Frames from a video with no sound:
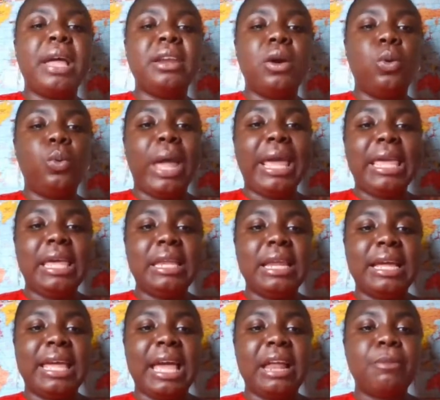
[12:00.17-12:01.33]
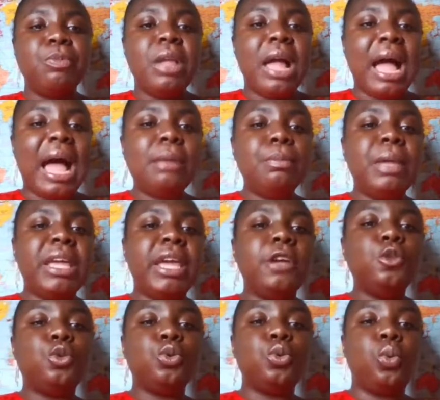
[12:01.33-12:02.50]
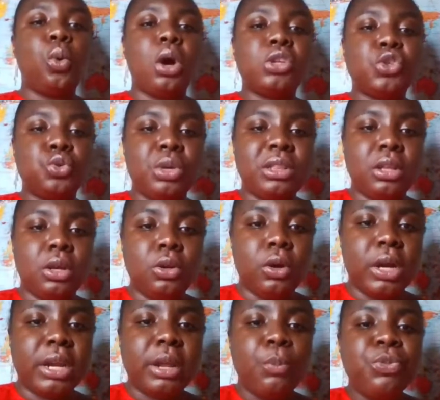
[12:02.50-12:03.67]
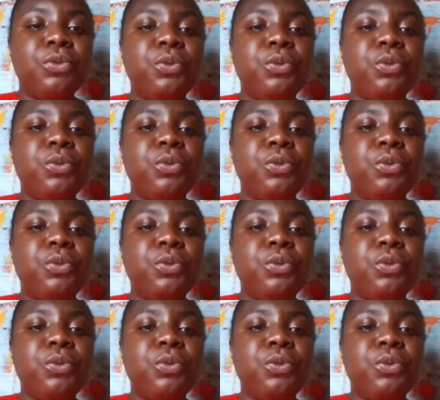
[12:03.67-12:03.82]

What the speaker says: and awaken again and begin to watch with the Lord.